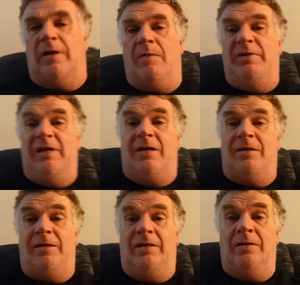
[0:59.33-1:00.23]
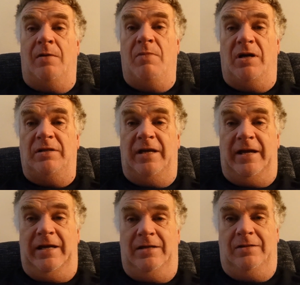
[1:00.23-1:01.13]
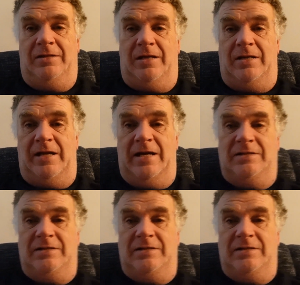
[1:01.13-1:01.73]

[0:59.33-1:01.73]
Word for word: I'll be editing Monday and that.